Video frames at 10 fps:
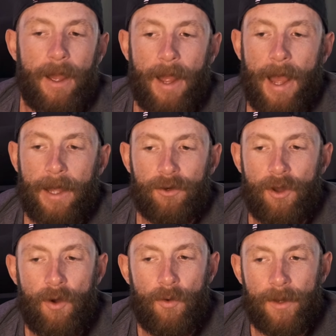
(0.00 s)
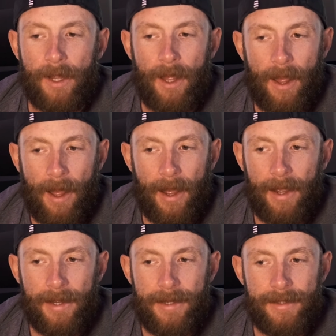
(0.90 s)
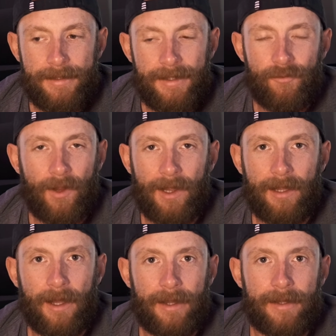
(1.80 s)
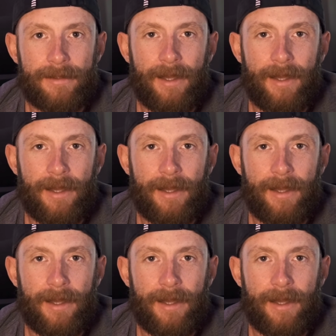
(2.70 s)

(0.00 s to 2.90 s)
I don't know. I didn't really like it.